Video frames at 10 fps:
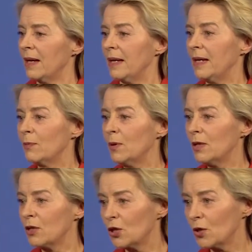it
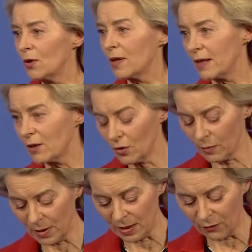will ensure that
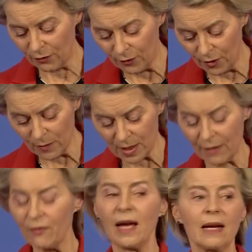European firms
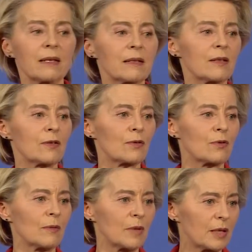have access
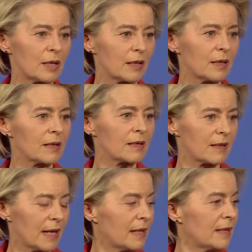to the materials
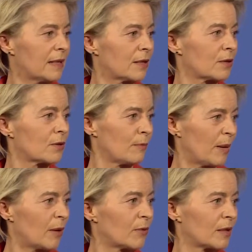they need to
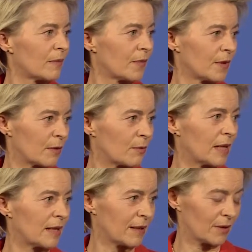power the
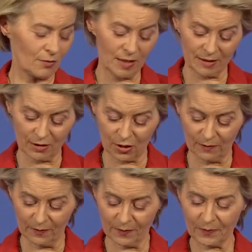green transition.
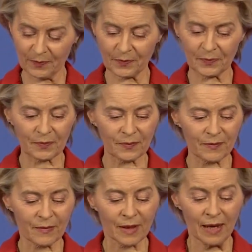
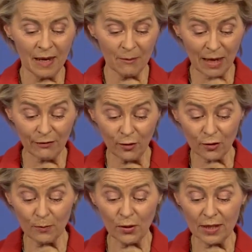My
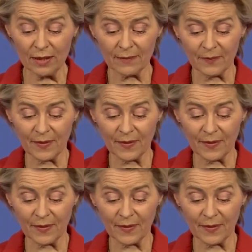fourth point,